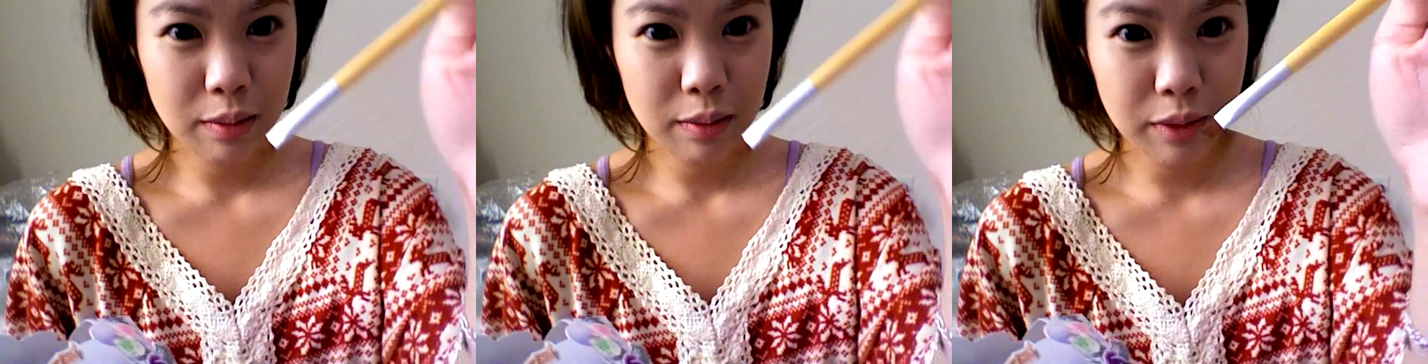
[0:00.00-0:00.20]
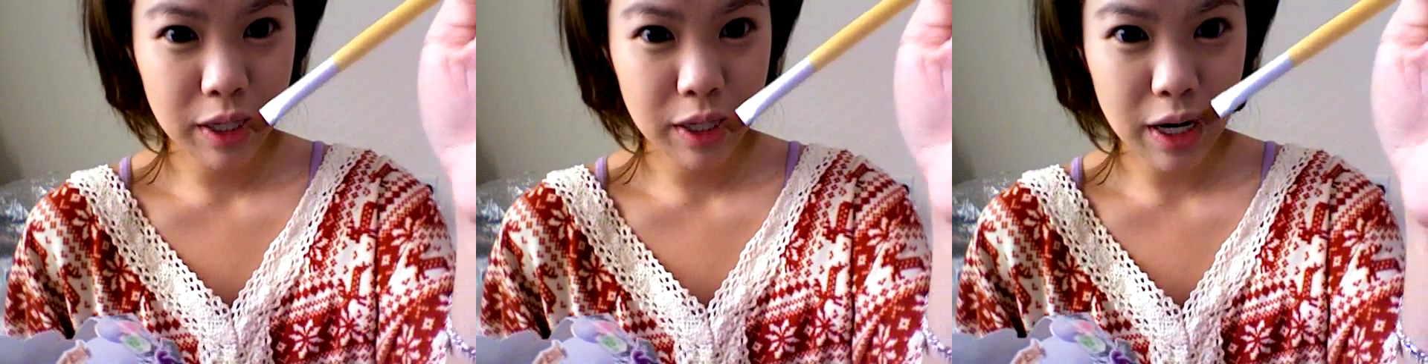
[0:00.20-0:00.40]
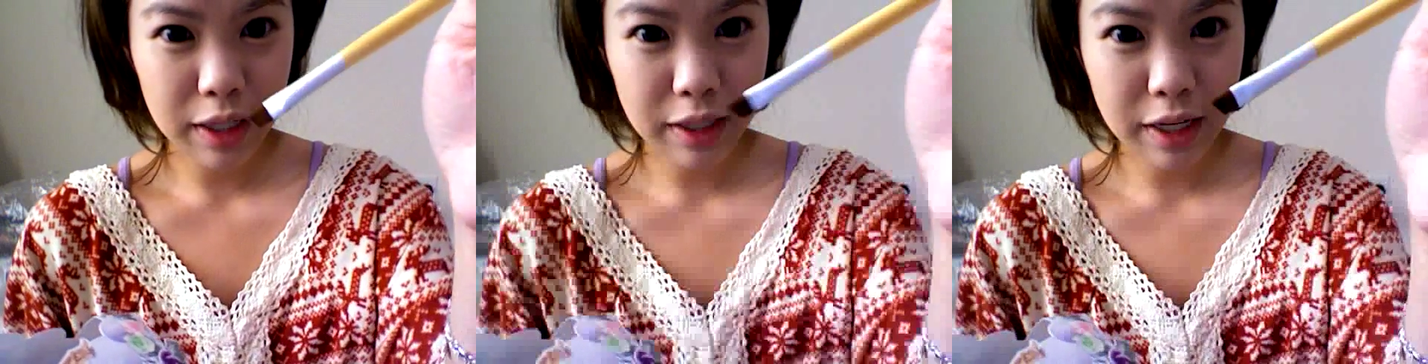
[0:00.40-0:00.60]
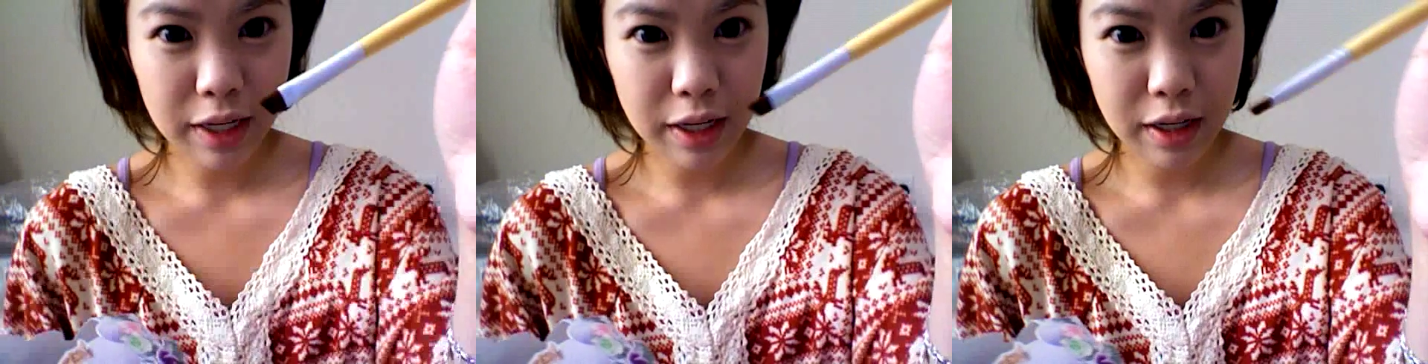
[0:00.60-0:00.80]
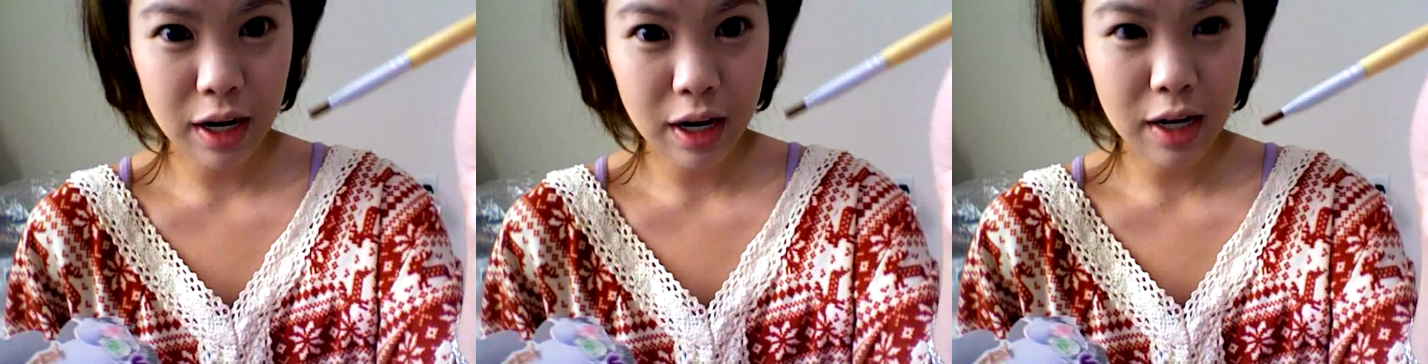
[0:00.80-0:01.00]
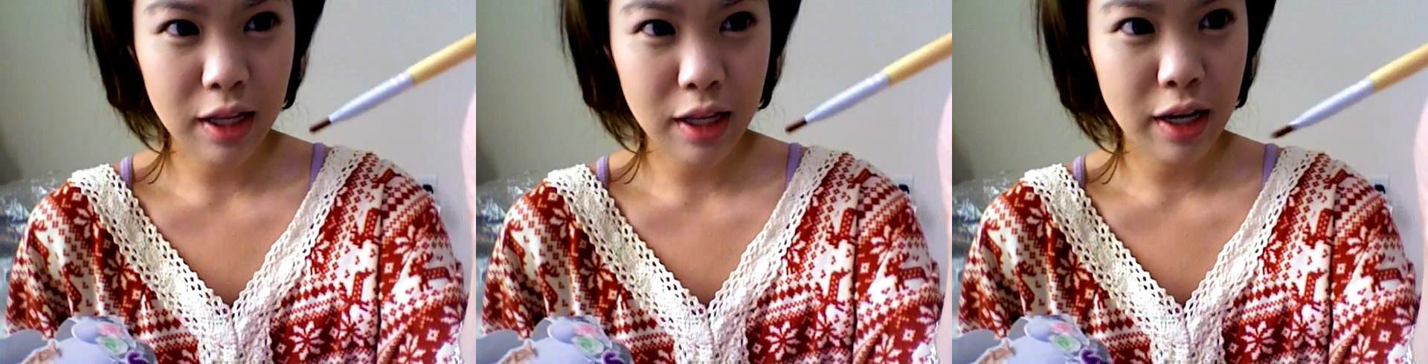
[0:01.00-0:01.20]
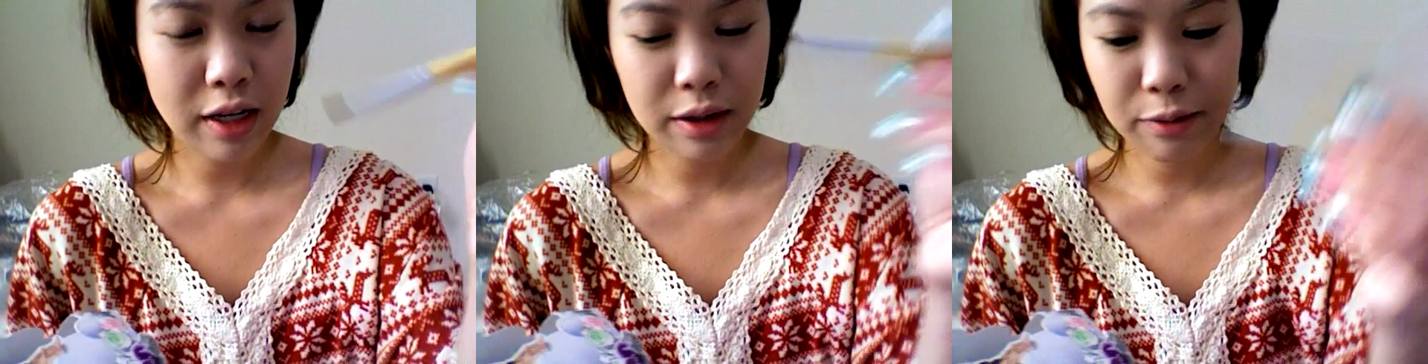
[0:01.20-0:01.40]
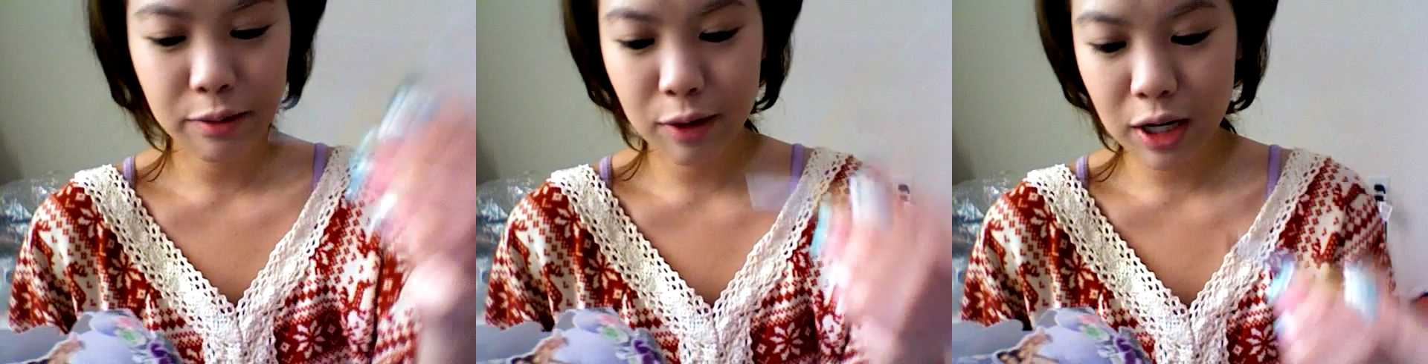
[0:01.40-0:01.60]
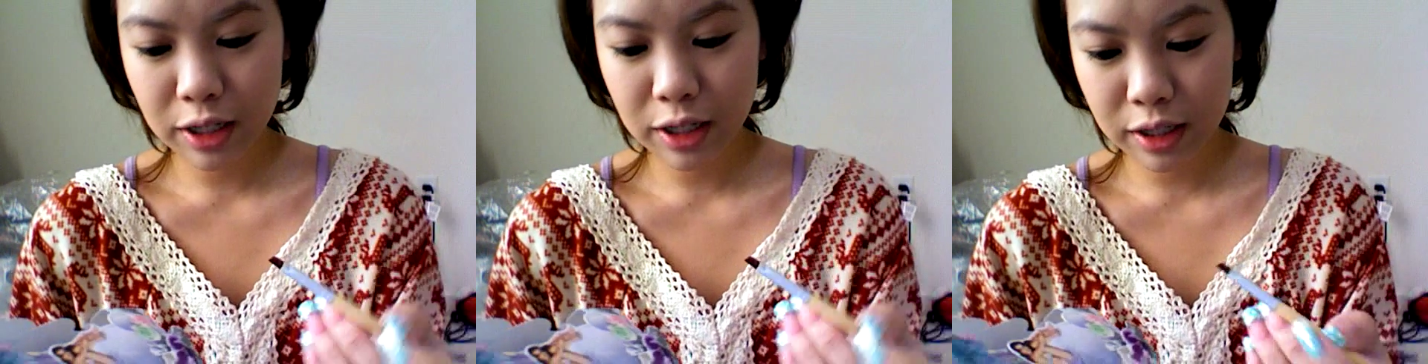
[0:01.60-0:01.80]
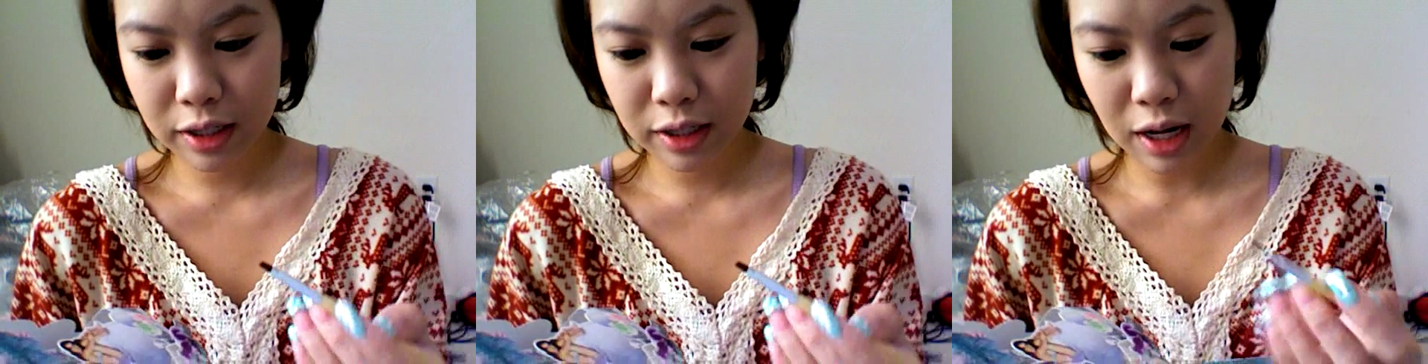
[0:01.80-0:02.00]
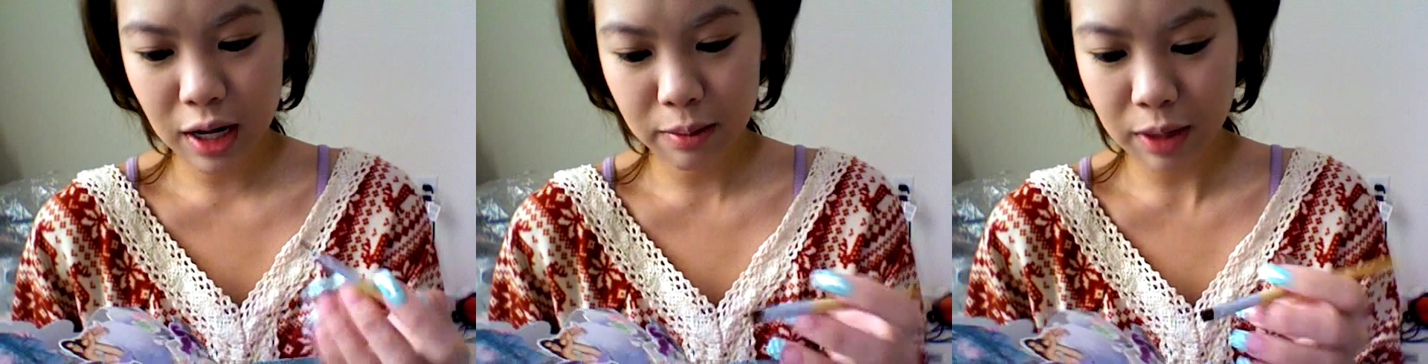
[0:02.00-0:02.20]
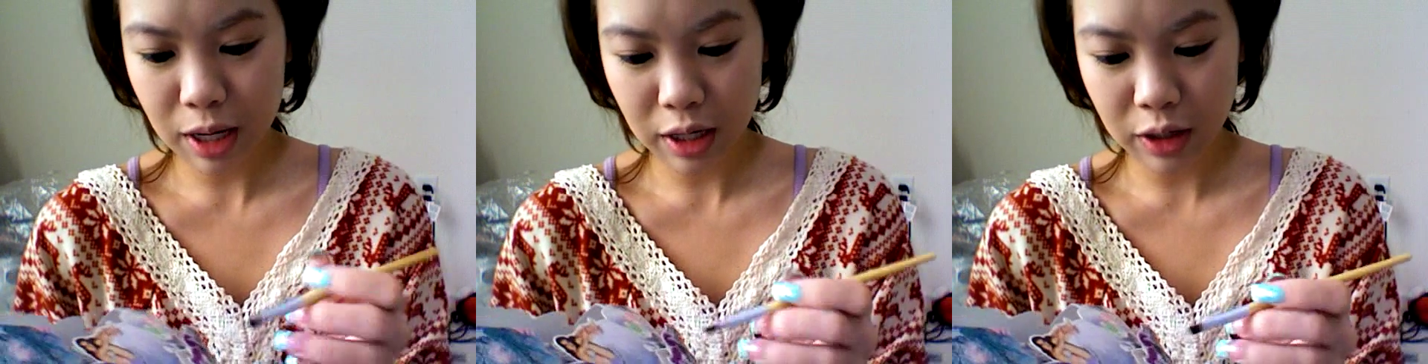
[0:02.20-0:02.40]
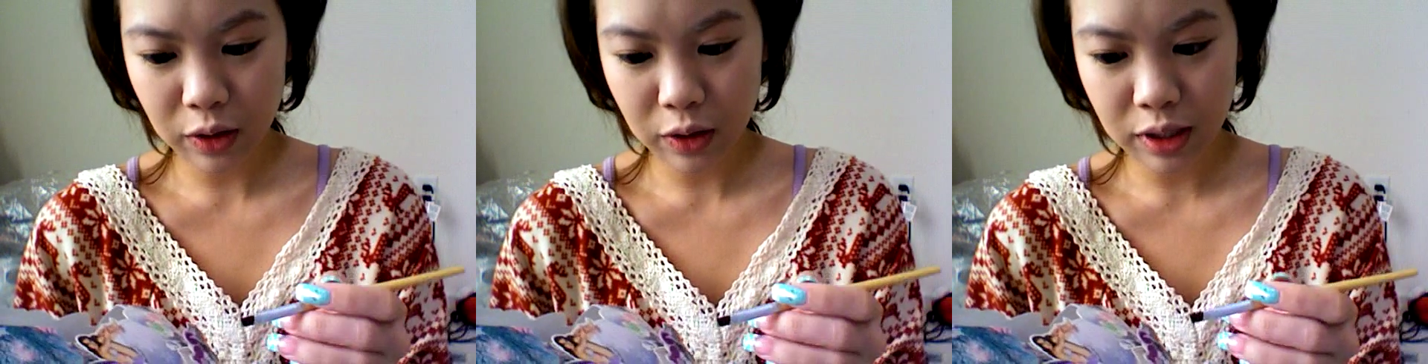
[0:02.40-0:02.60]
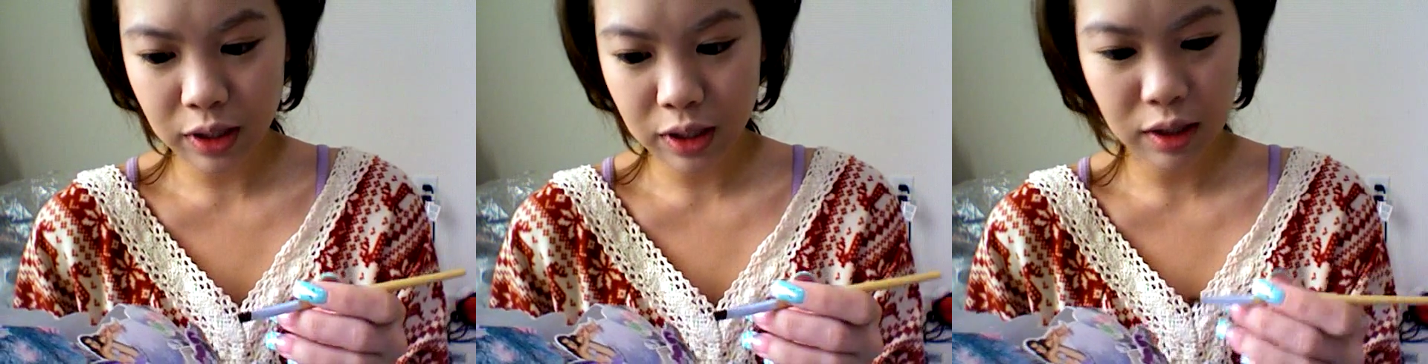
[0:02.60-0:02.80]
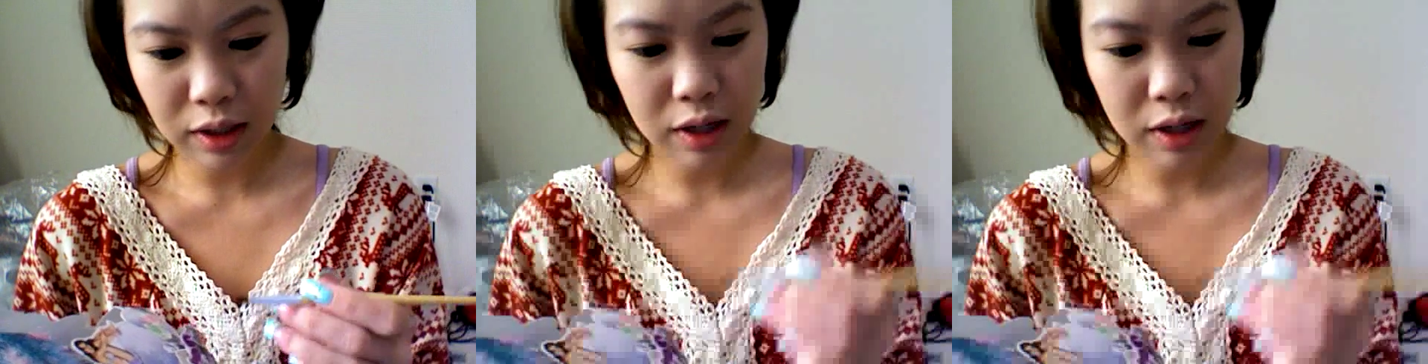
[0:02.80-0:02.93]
but I take an eyeliner brush that I'm not using.